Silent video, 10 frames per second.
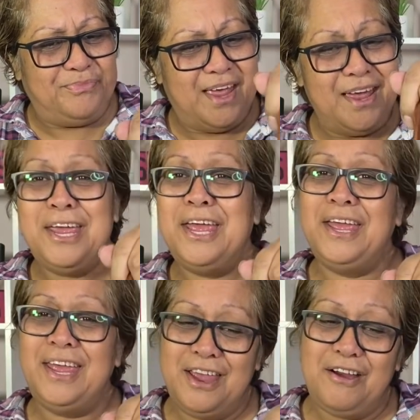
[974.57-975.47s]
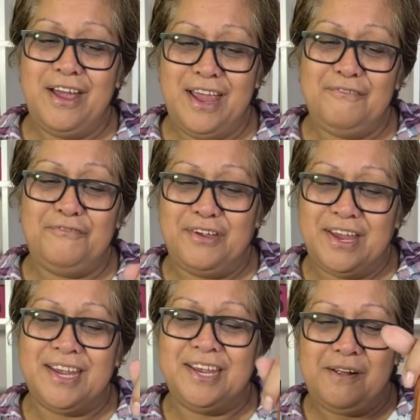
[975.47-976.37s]
And here I am
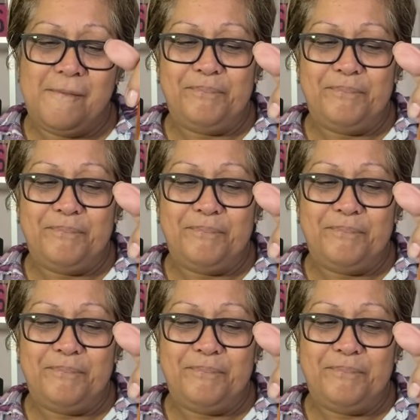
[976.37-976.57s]
thinking,